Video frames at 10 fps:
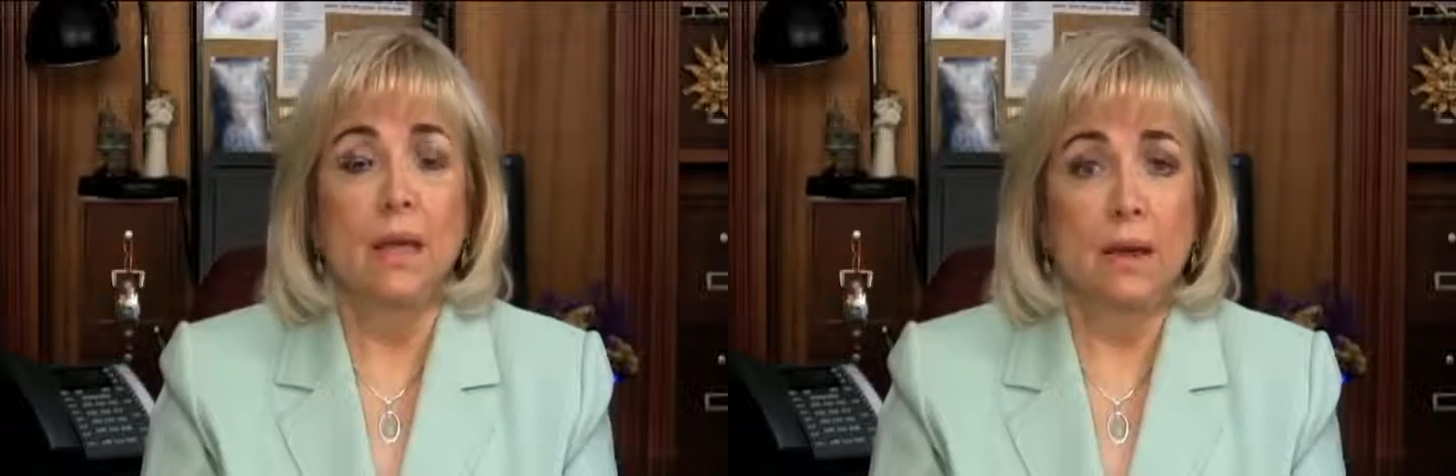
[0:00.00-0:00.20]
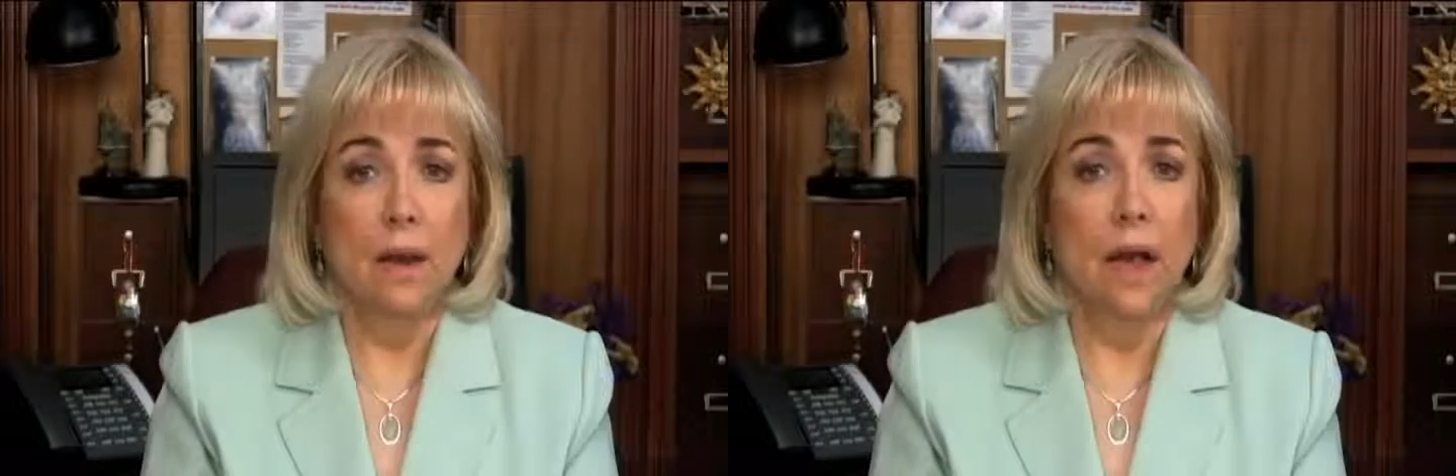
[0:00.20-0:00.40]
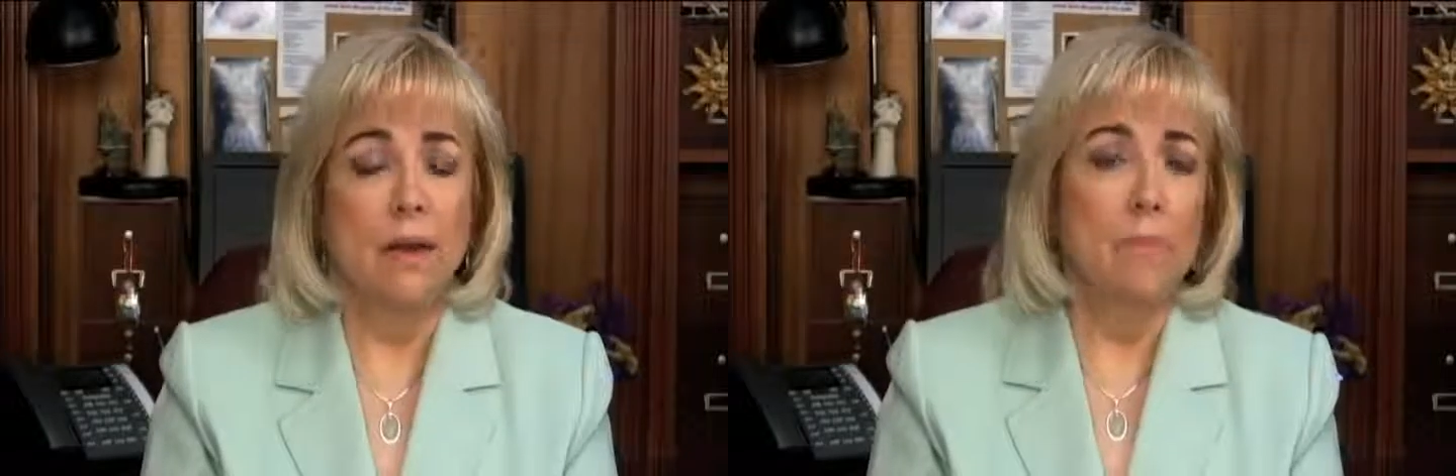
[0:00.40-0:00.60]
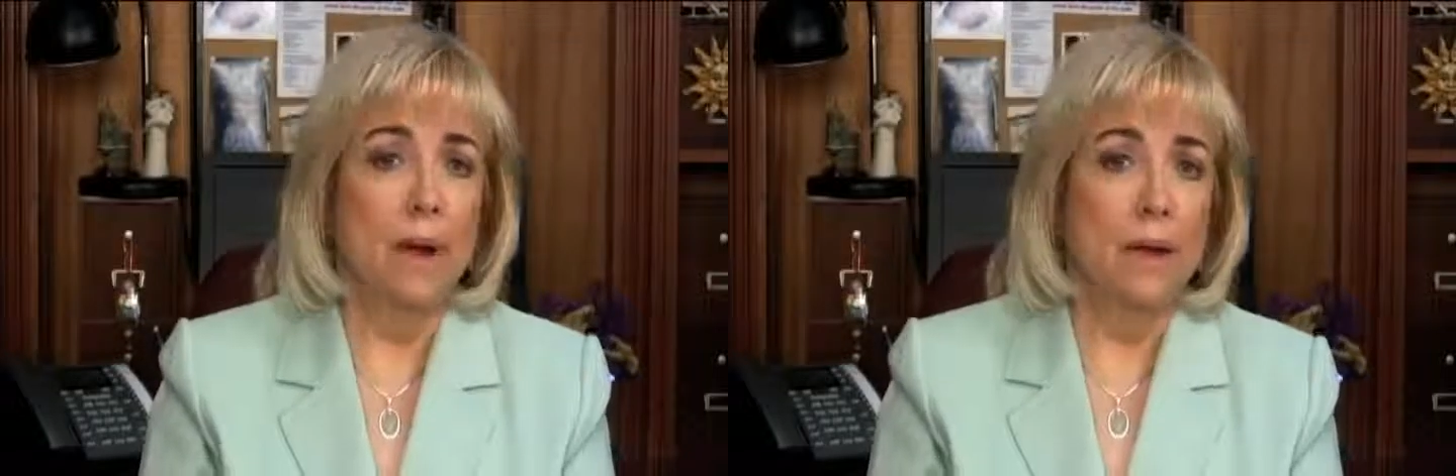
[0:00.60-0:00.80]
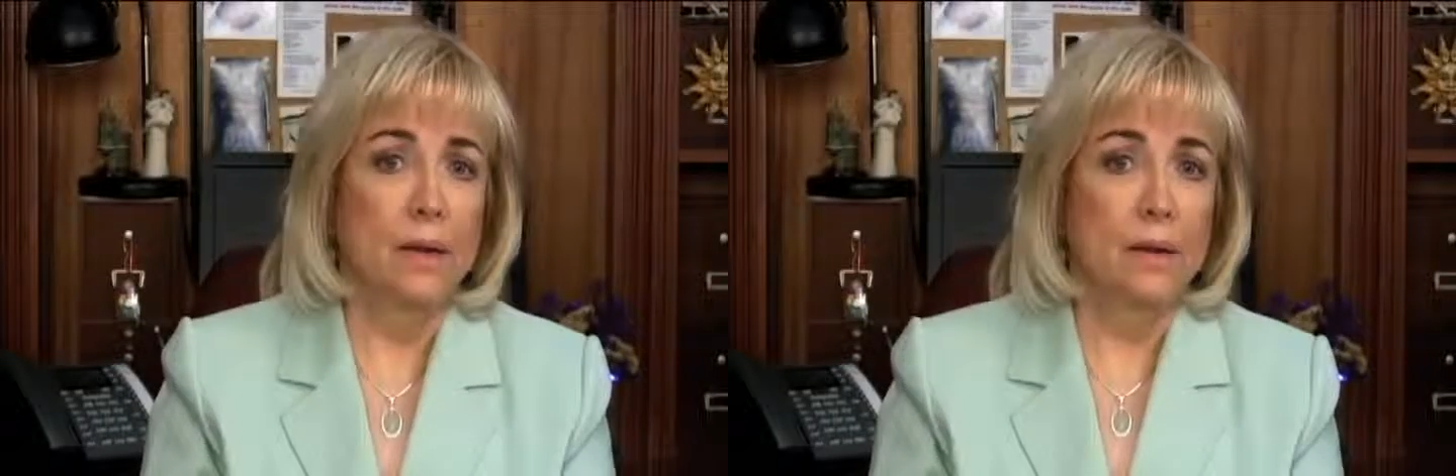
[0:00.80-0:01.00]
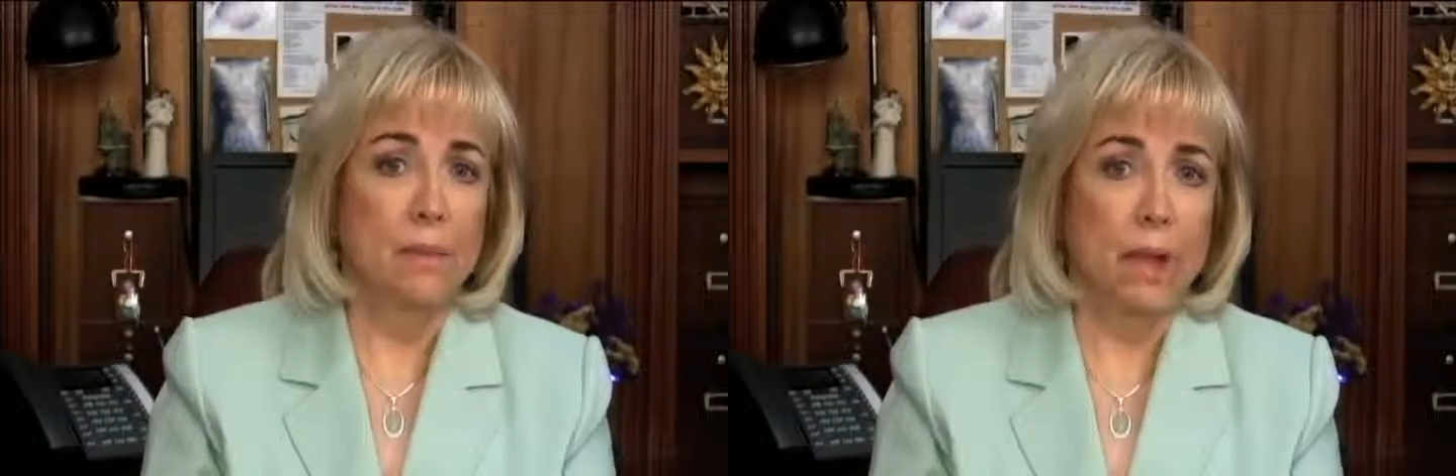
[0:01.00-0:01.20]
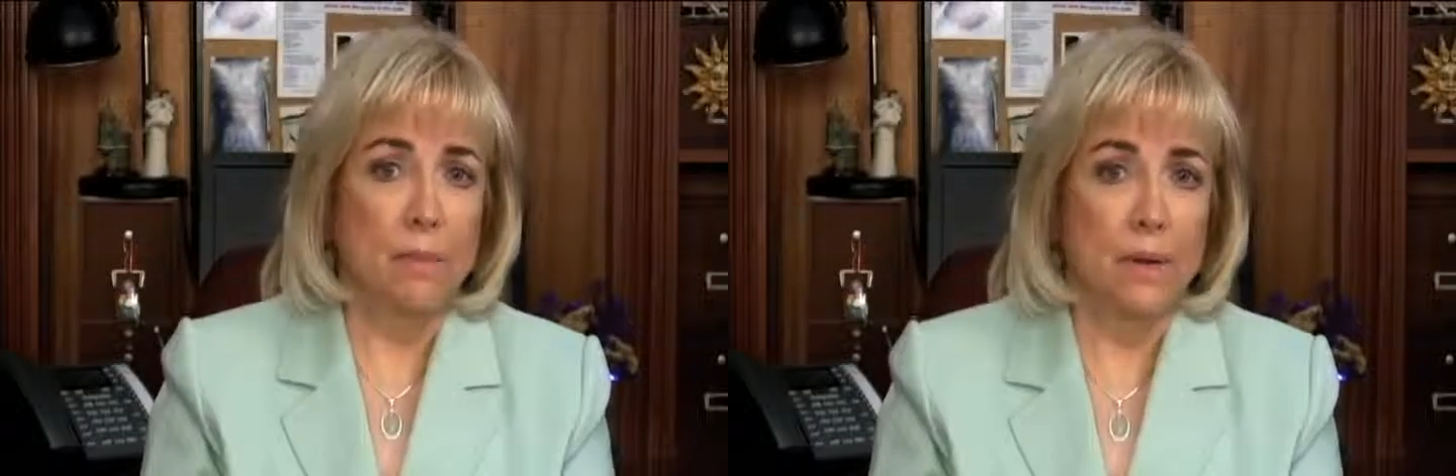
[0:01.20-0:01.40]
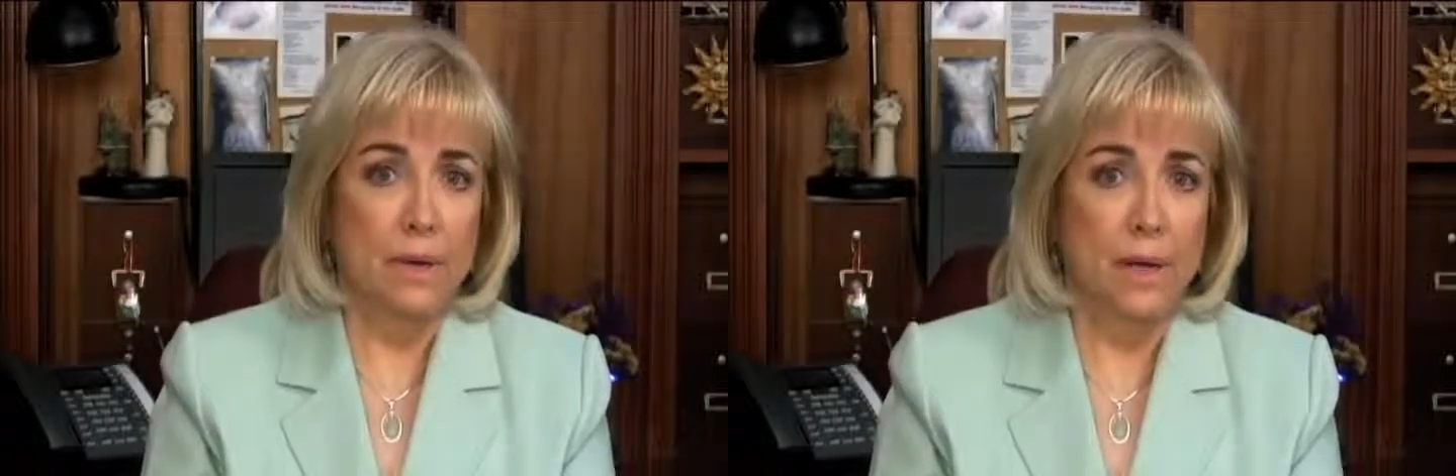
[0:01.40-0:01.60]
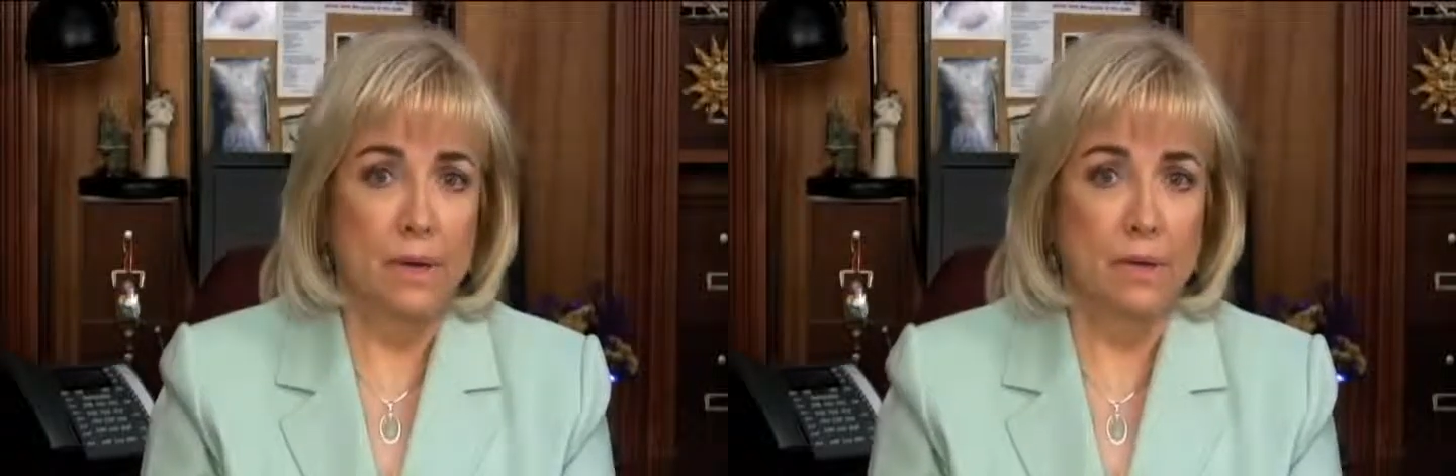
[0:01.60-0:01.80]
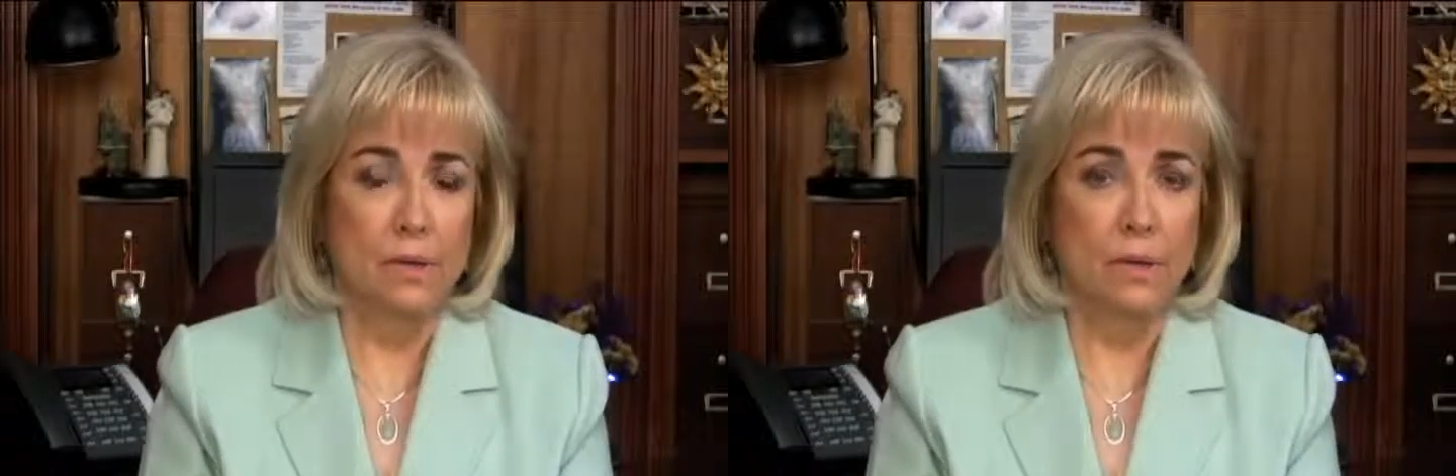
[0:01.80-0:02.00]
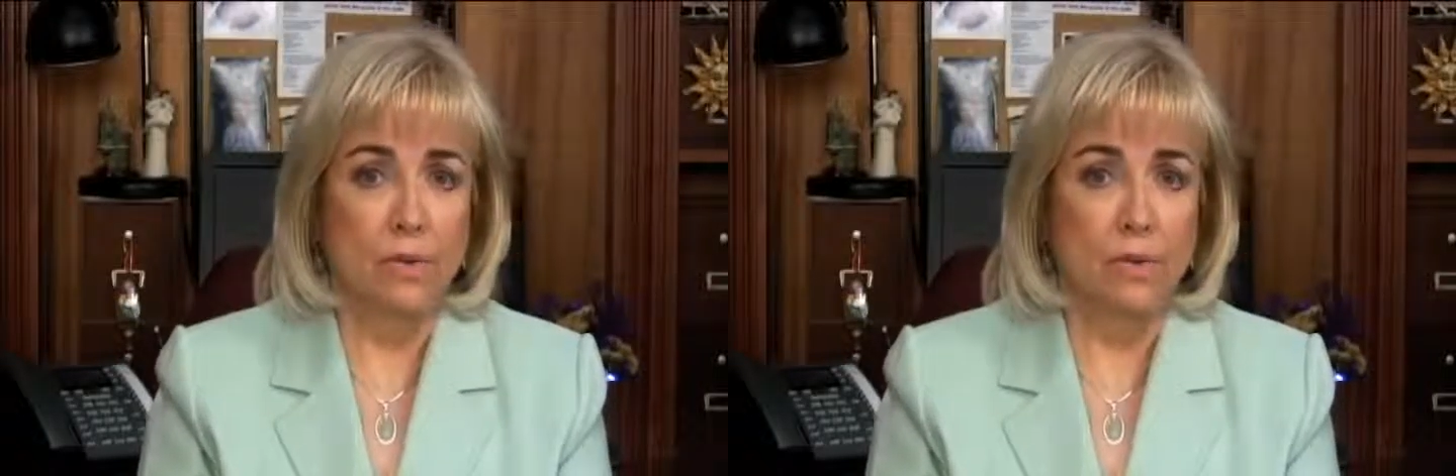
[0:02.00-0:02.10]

non-binding recommendations